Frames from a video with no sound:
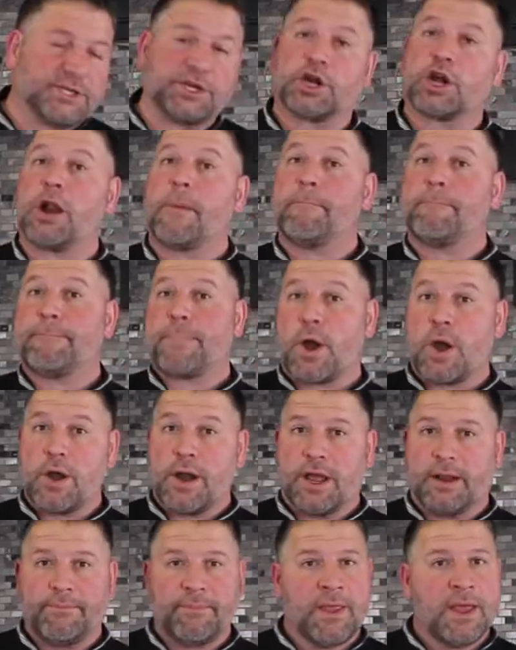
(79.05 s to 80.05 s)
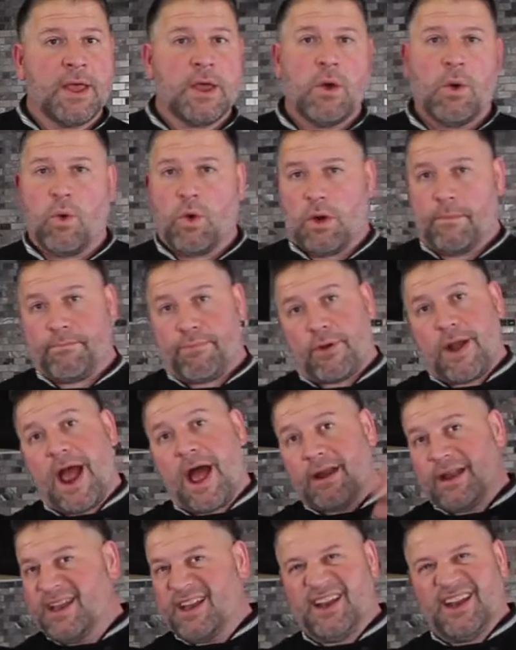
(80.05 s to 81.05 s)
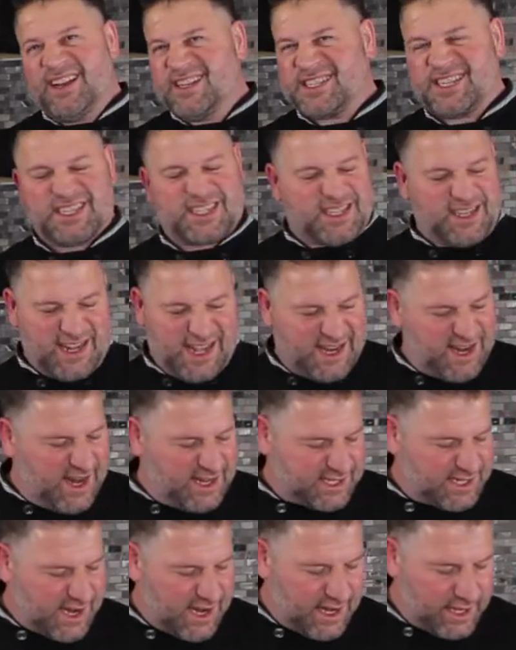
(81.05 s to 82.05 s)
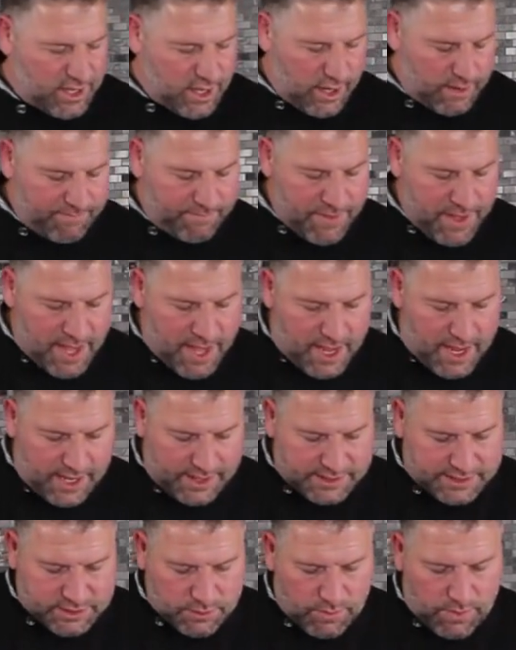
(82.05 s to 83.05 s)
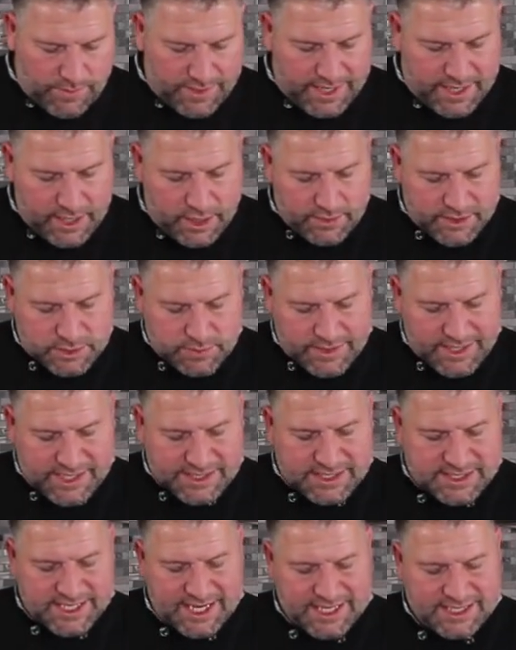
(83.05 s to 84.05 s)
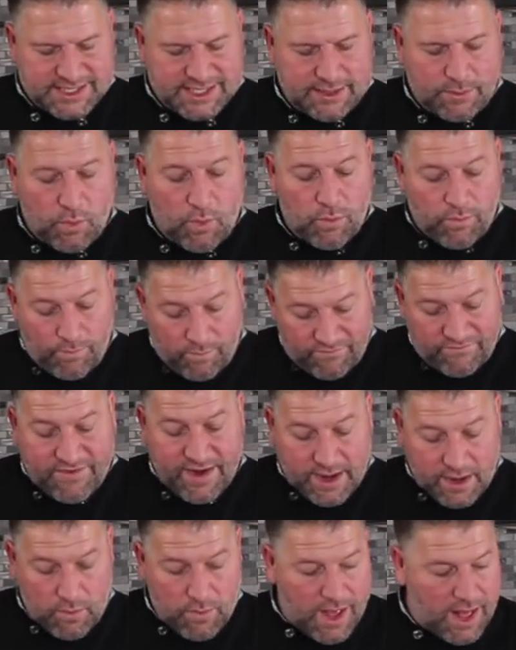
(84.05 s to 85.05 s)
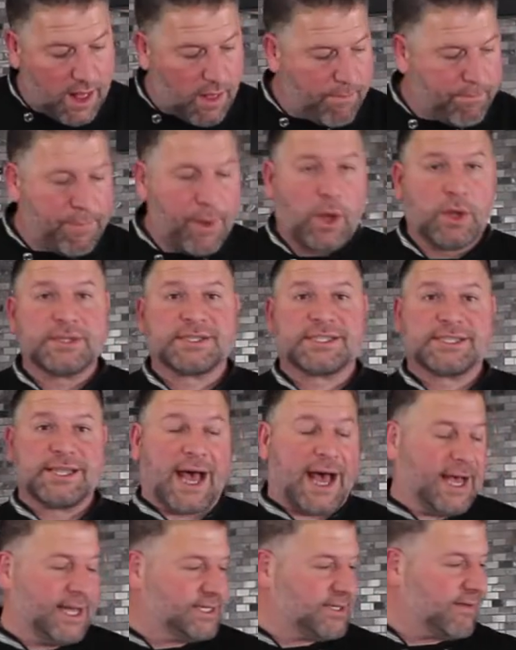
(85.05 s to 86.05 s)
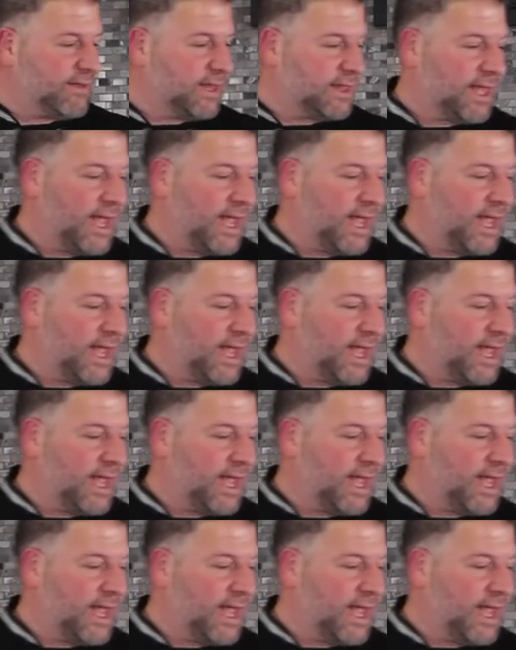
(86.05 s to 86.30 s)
is you're gonna burn it or brown it and it just, it isn't any good. And so what we need to do is we need to season very well both sides of the